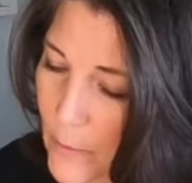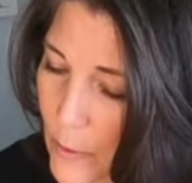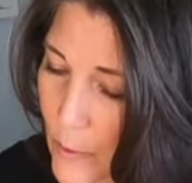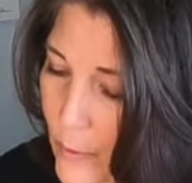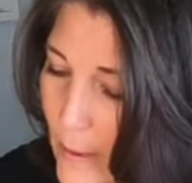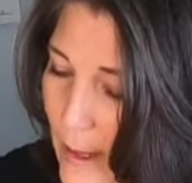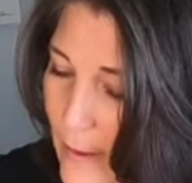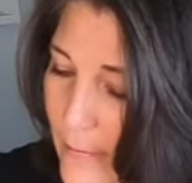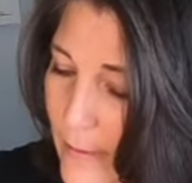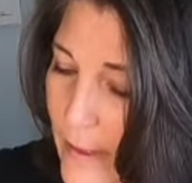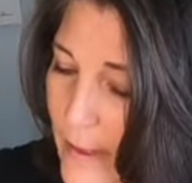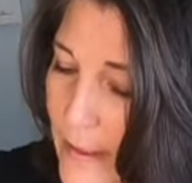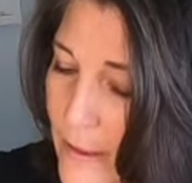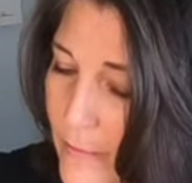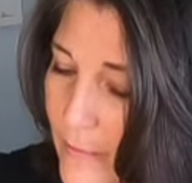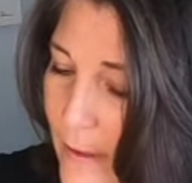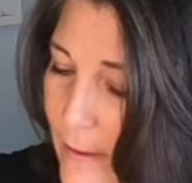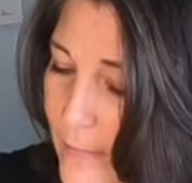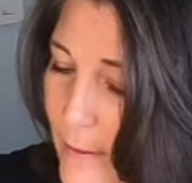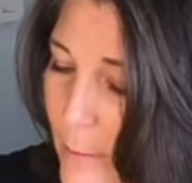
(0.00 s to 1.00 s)
So I have nice
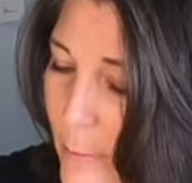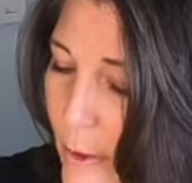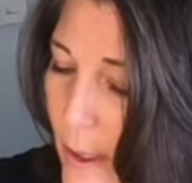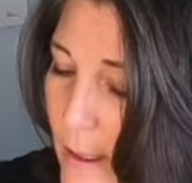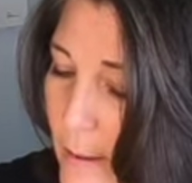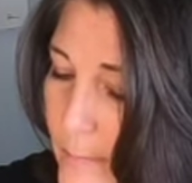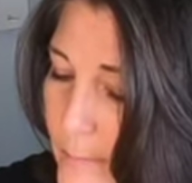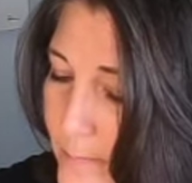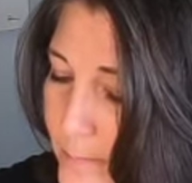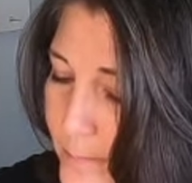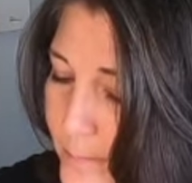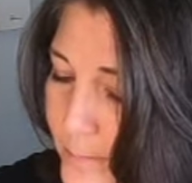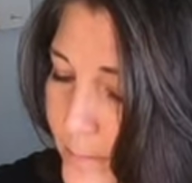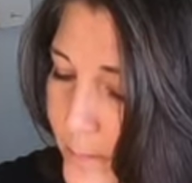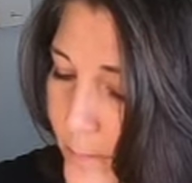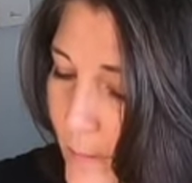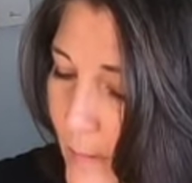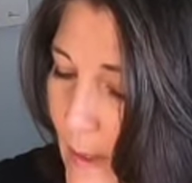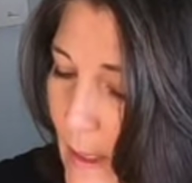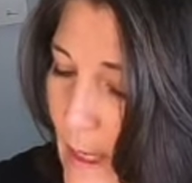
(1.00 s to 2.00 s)
fluffy bread.
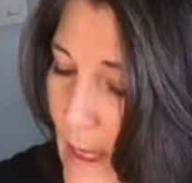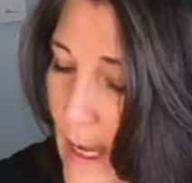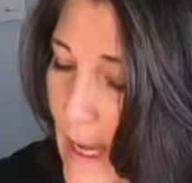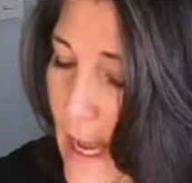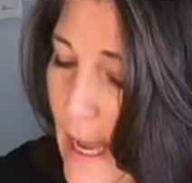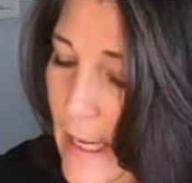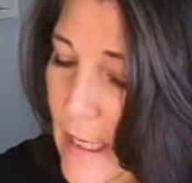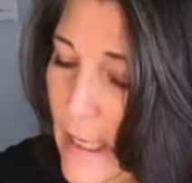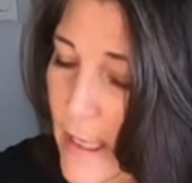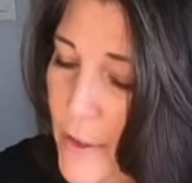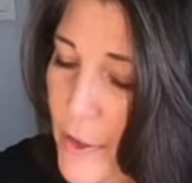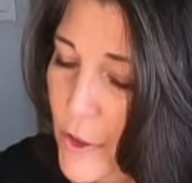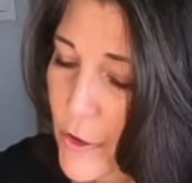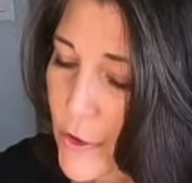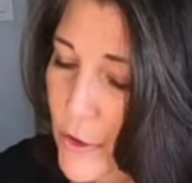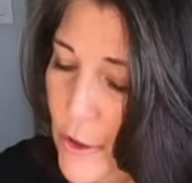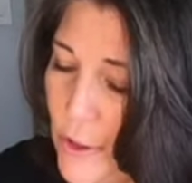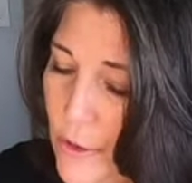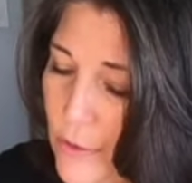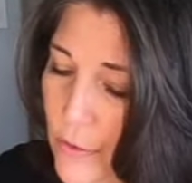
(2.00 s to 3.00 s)
And I
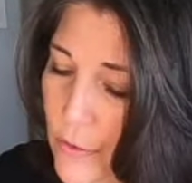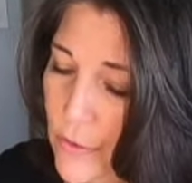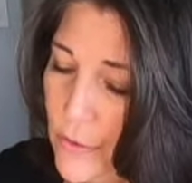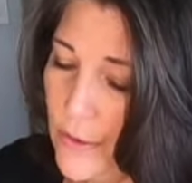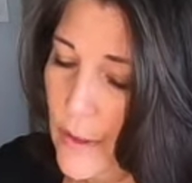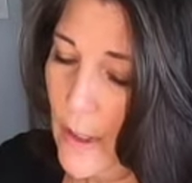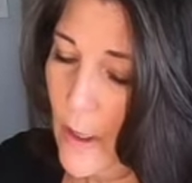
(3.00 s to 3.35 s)
just used